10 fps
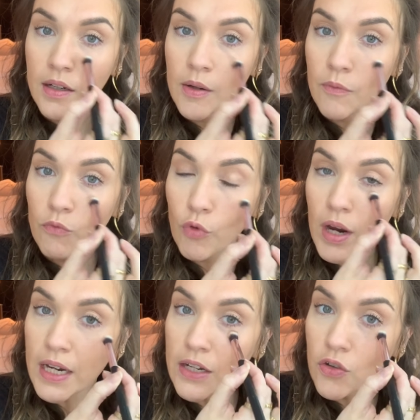
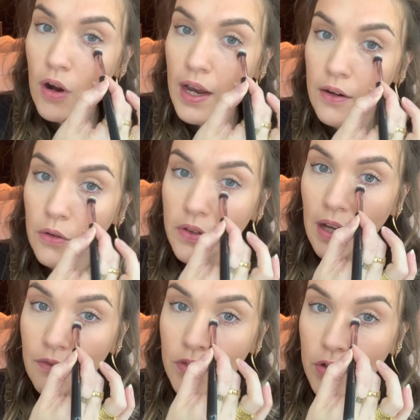Really try and not to have
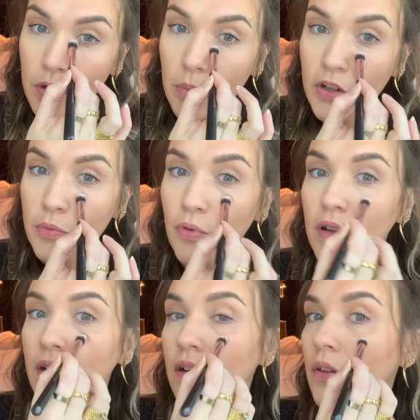too much
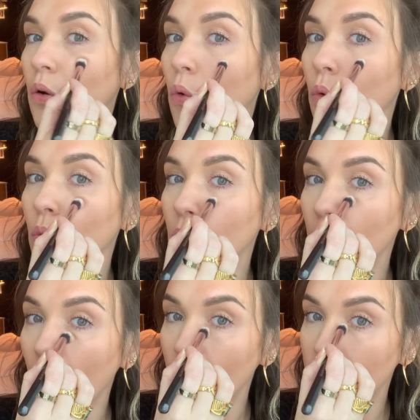product all
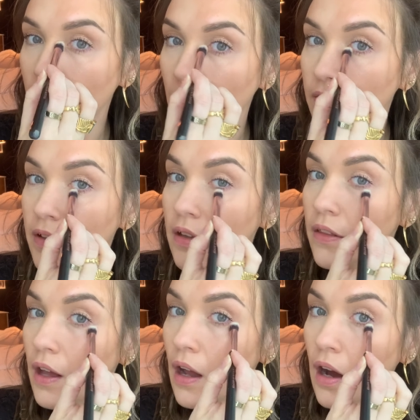over it underneath
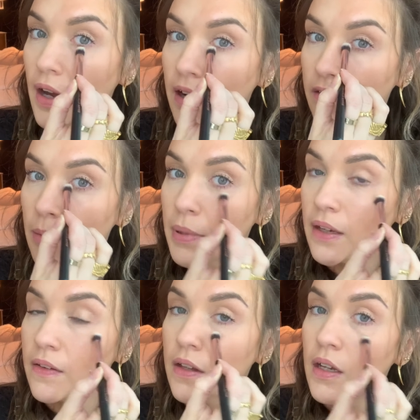that eye area, because